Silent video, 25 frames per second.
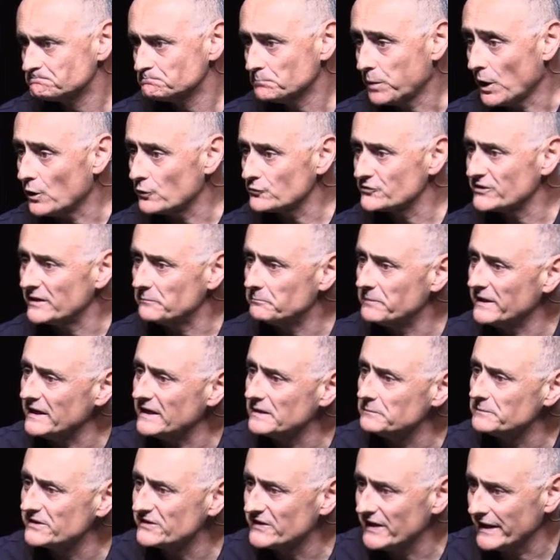Paul said, Be
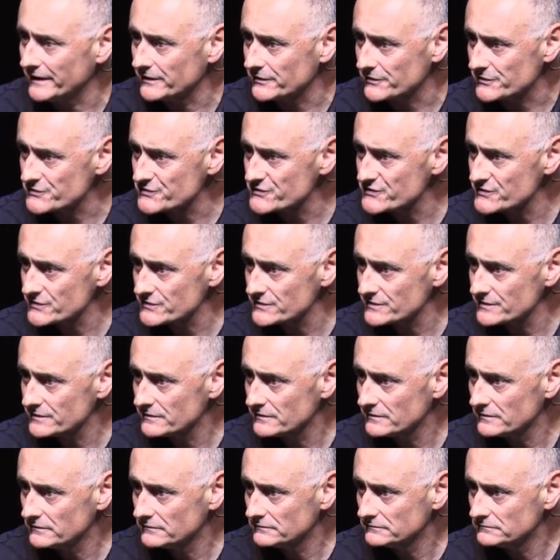imitators.
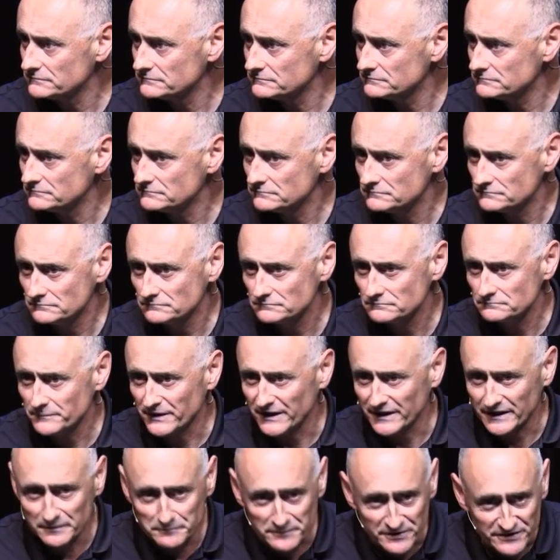
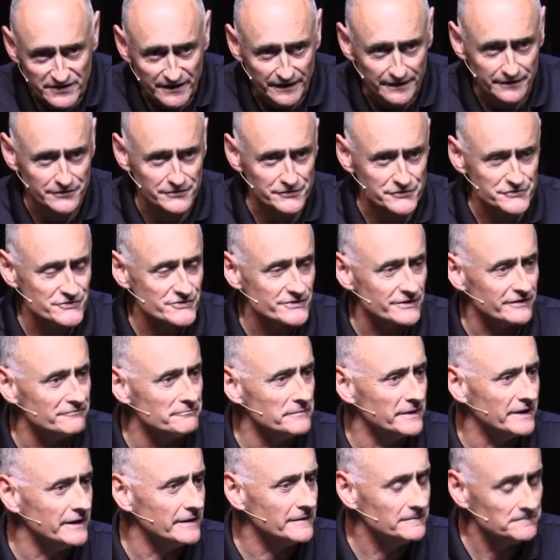Be imitators of
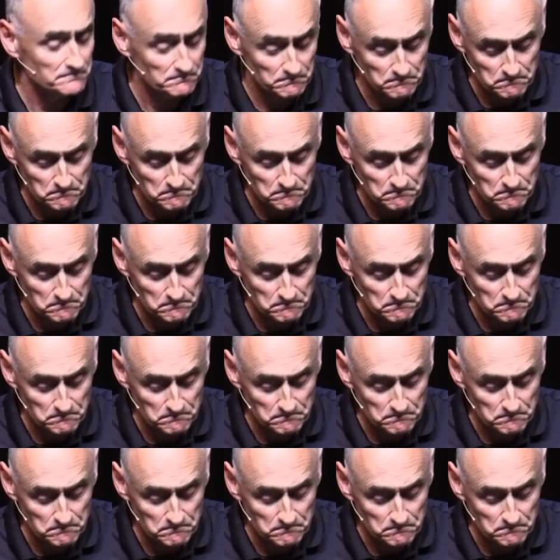me.